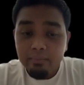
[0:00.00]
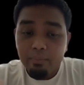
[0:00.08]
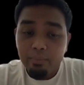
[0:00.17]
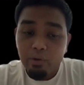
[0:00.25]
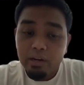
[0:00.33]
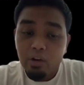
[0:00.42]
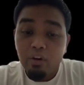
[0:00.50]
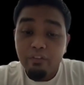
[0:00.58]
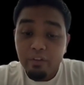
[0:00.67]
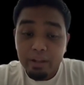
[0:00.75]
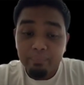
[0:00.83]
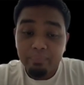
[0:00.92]
product
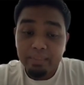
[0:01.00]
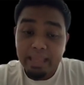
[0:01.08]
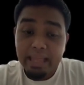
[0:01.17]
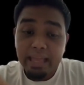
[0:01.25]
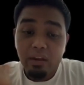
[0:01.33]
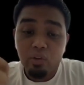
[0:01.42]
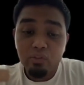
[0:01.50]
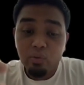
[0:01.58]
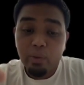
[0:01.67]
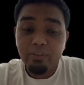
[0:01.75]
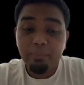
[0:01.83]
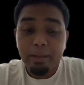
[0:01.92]
offering. They can
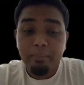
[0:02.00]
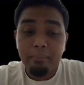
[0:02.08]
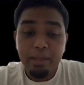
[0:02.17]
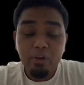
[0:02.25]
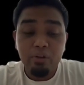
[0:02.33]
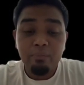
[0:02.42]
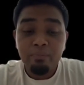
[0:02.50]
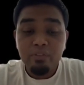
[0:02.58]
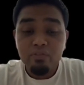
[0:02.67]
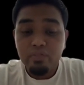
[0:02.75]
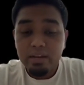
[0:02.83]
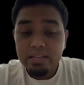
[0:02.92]
also expand beyond
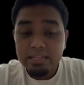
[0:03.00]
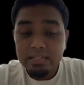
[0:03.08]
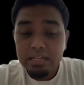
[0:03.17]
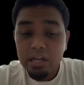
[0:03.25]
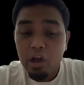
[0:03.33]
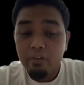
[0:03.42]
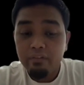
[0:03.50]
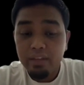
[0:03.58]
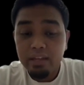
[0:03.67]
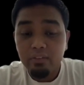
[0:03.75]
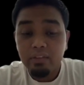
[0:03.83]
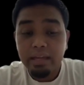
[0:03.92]
traditional
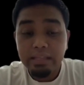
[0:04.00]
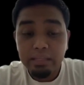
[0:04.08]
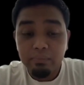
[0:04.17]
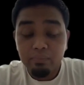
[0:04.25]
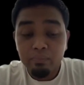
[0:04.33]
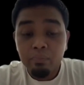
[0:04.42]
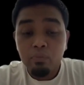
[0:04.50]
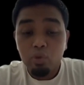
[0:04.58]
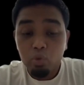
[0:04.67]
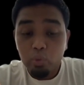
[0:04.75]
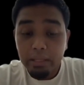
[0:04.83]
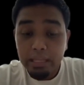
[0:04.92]
convenience items
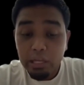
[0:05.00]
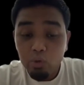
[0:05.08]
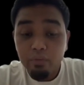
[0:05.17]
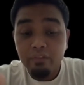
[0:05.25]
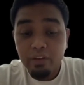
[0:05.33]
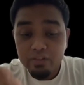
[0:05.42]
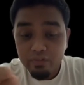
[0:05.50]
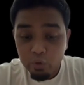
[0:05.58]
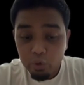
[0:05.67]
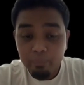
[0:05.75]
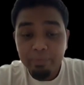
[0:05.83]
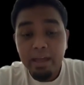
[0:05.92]
to include fresh
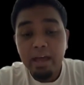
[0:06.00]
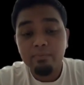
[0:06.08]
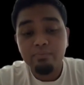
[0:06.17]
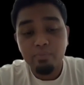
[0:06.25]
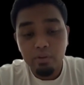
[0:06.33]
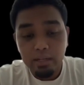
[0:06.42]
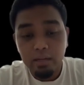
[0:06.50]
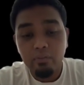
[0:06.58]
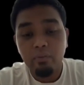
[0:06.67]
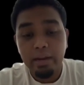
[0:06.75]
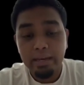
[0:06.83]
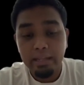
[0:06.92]
food, have product
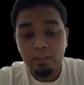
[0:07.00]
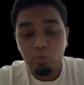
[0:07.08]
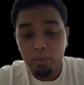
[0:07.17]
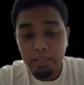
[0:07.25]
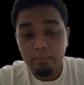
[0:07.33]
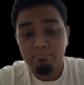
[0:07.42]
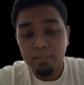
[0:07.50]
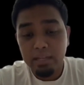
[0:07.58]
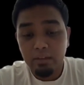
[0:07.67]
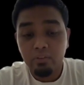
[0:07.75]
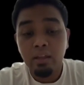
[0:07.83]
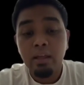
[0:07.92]
ready to eat
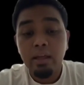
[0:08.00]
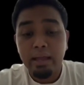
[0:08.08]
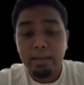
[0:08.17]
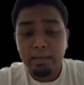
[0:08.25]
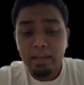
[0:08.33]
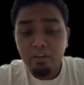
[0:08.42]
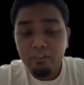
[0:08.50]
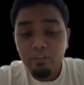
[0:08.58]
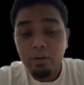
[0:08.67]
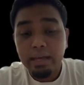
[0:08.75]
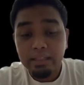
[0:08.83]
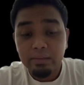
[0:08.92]
meals, and
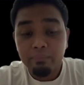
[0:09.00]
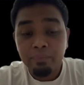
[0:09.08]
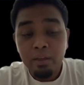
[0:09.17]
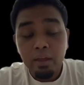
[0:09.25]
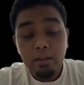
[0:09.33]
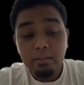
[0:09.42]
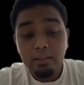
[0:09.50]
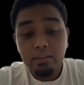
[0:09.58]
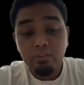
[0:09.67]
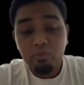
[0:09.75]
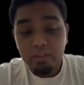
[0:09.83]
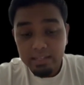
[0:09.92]
non-food items.
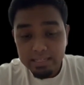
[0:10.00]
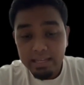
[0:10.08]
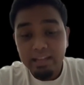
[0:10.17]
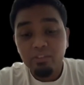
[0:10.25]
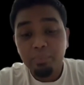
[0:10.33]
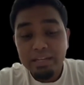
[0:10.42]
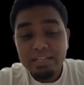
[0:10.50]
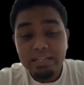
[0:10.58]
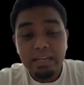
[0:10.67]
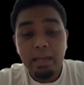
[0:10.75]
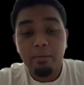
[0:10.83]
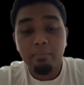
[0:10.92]
This strategy expansion
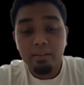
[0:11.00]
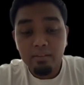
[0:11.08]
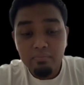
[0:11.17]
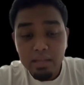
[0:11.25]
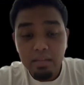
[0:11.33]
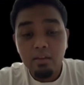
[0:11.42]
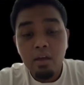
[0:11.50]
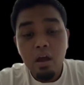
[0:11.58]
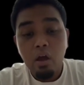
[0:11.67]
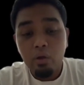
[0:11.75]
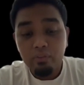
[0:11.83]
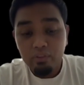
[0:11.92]
can better meet
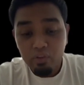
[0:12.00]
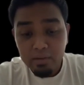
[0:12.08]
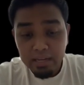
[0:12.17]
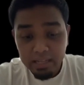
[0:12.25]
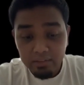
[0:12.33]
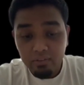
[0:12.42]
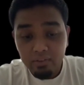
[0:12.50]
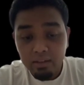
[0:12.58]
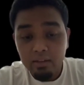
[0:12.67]
consumer needs,